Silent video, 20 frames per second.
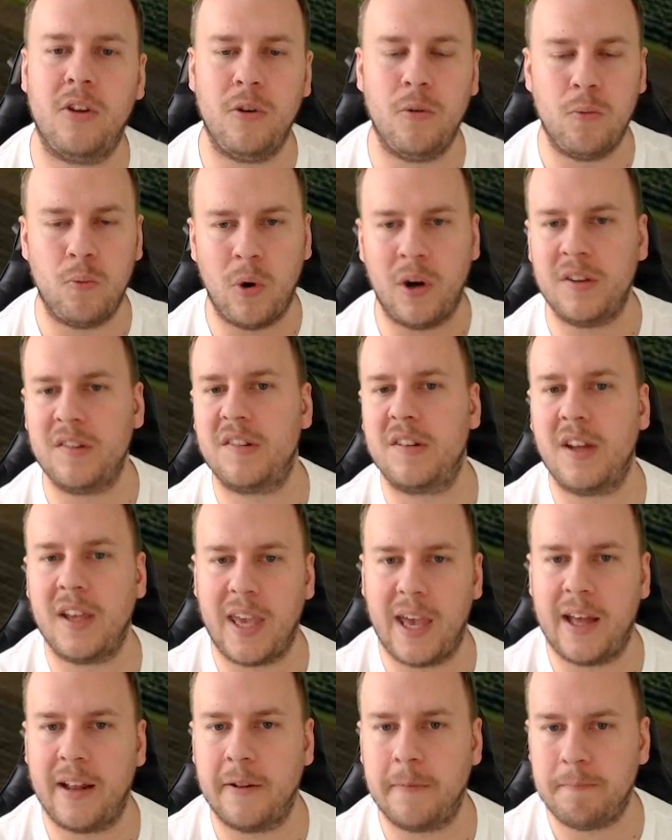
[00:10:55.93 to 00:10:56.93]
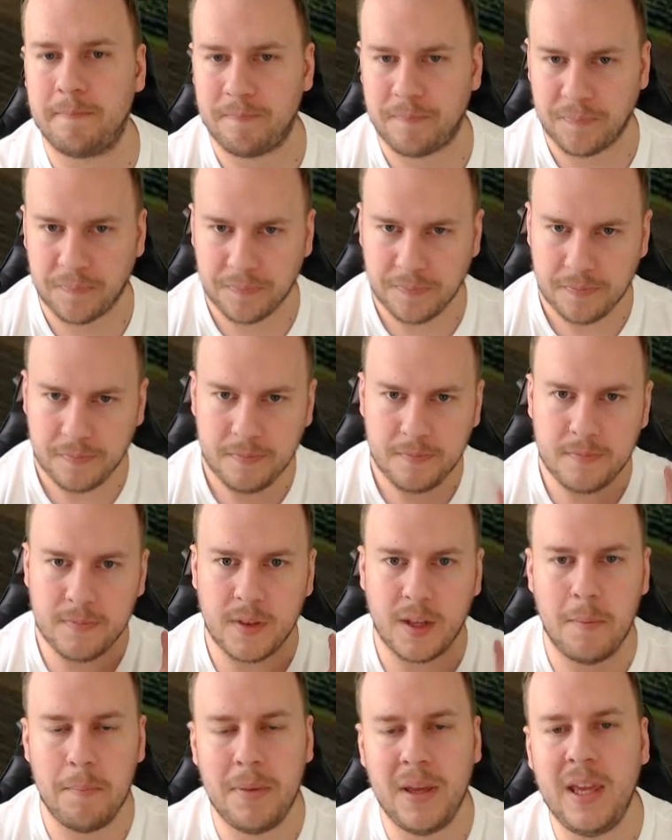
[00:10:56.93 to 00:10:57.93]
side of the fairway than being on the
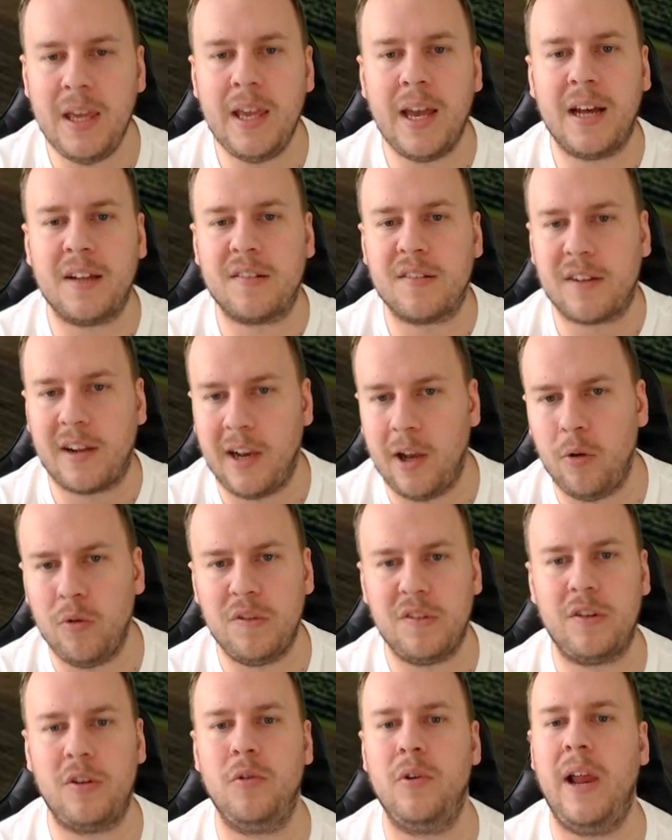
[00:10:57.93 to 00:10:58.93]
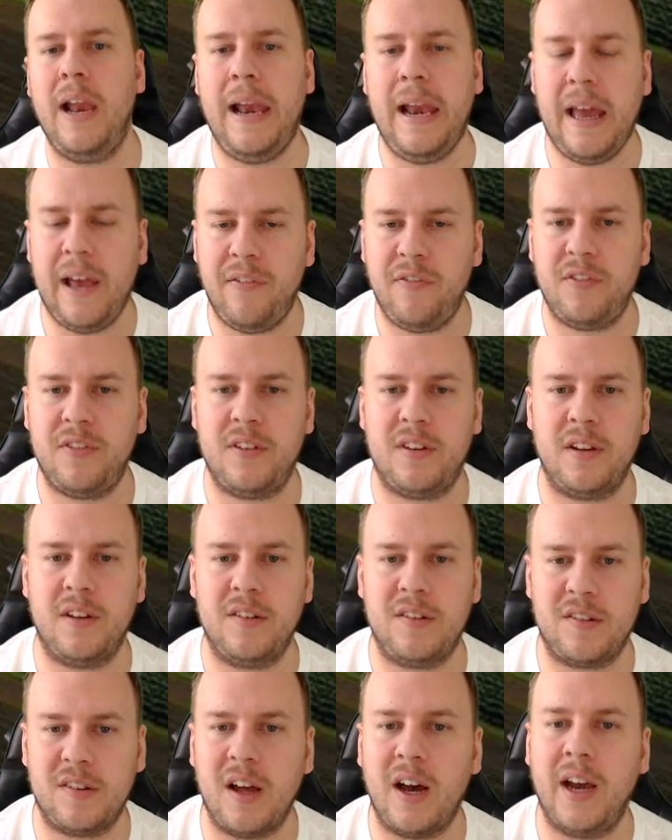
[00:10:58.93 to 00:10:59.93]
left. So we need to think about that,
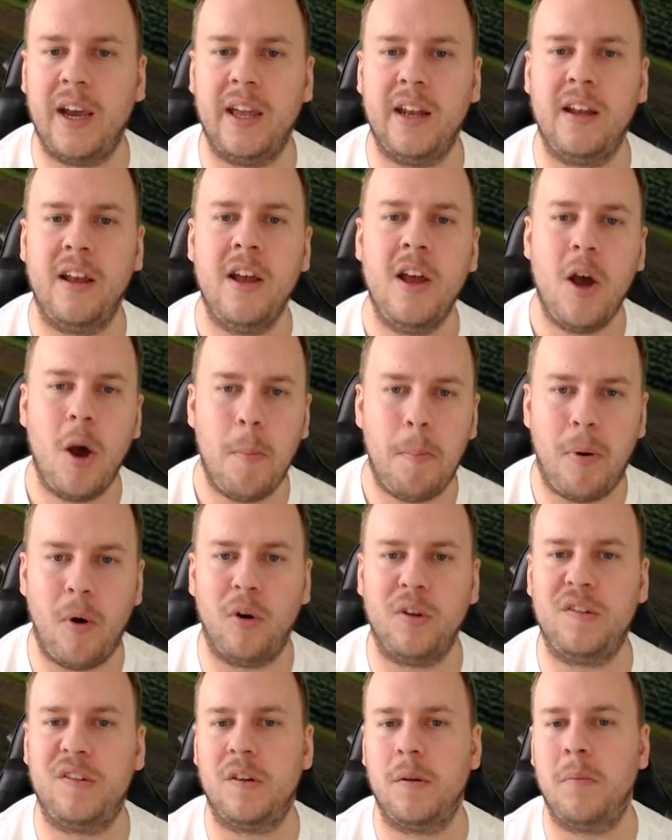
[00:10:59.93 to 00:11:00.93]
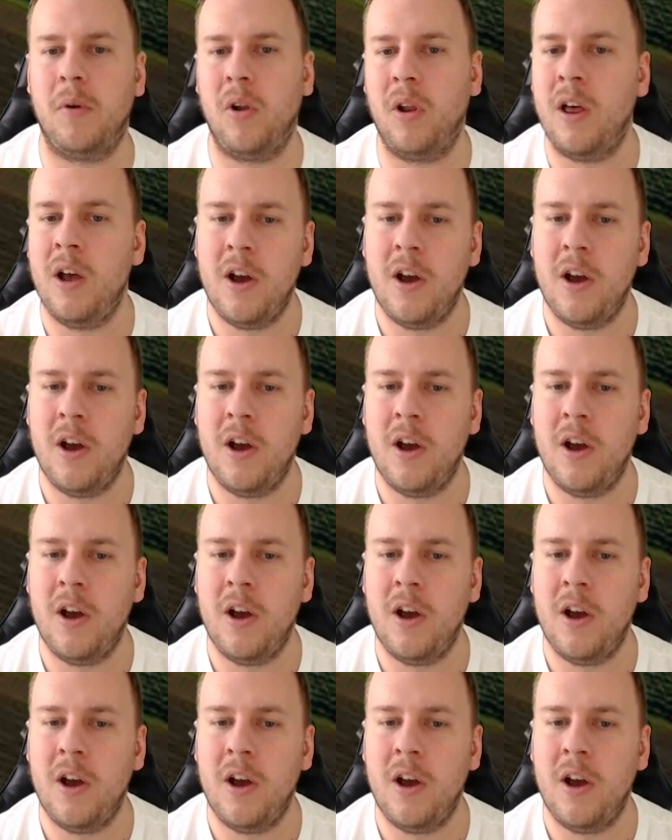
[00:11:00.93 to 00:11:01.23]
trying to once again